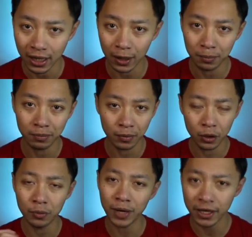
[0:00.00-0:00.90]
Um,
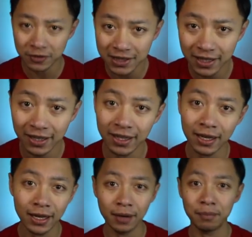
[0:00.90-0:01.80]
you might have seen it
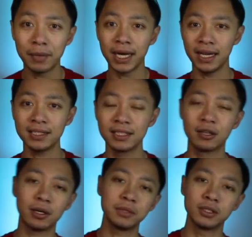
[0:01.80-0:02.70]
in my
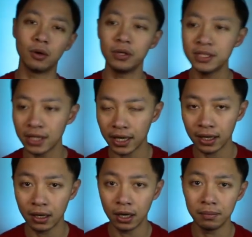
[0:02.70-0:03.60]
Instagram stories
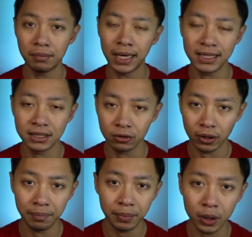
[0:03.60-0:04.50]
and um, my
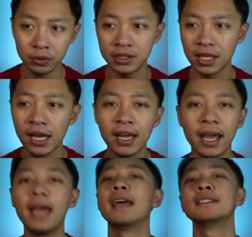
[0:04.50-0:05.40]
Instagram post,
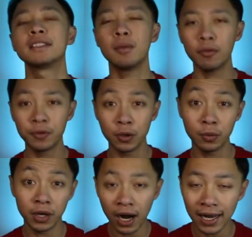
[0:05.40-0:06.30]
and some of you
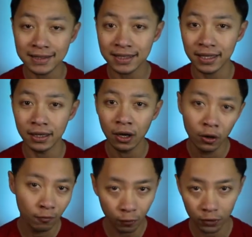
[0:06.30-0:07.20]
were asking
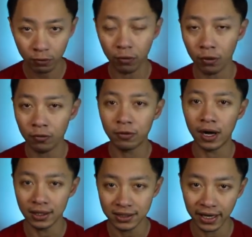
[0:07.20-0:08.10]
for the raw
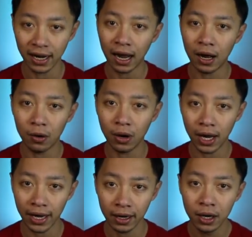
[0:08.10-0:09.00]
files and how
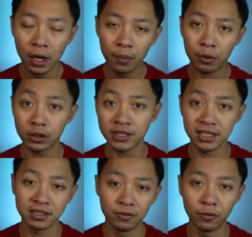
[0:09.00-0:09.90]
I
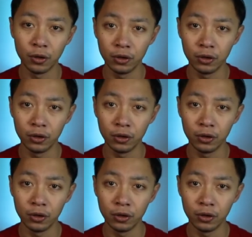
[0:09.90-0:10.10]
process the photo.